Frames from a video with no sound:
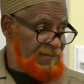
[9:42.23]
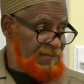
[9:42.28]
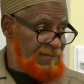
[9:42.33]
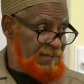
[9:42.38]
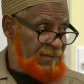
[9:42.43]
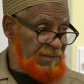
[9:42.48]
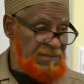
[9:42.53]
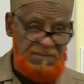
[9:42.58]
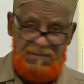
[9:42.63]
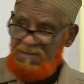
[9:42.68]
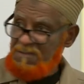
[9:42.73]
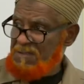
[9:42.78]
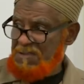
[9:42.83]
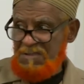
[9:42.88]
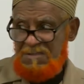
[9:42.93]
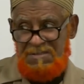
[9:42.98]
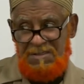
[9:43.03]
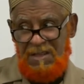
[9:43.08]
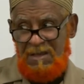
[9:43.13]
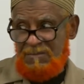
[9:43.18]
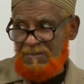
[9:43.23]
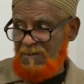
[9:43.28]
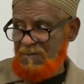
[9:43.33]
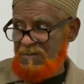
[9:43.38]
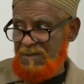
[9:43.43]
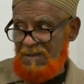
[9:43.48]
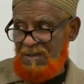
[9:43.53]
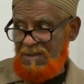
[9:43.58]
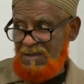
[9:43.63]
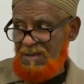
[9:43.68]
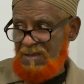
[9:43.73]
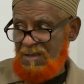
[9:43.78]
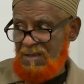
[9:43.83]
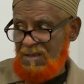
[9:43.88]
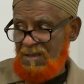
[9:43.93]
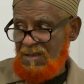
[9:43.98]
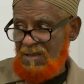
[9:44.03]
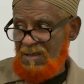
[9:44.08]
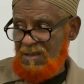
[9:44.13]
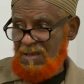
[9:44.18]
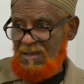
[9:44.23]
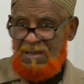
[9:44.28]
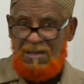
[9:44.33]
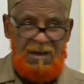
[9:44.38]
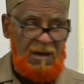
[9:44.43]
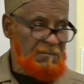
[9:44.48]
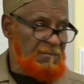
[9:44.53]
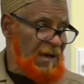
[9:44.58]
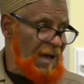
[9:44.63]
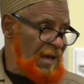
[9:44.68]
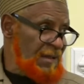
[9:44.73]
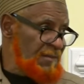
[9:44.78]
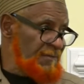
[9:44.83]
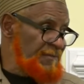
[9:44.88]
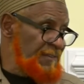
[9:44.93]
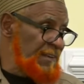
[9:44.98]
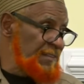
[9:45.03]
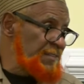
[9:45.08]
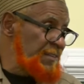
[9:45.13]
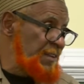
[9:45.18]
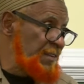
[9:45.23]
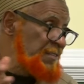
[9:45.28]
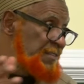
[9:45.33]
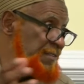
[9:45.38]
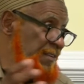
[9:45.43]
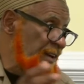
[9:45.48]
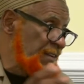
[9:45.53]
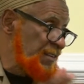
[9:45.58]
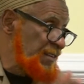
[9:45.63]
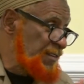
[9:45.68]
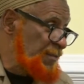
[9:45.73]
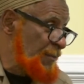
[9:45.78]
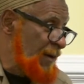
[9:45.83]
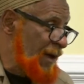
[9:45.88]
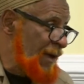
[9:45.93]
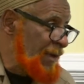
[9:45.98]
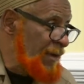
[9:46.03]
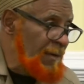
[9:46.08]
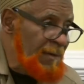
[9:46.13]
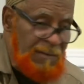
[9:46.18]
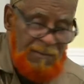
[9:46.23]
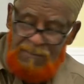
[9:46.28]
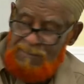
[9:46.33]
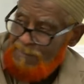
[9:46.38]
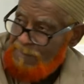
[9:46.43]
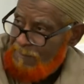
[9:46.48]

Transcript: This is a good example, man. He come by to visit his son Ismail.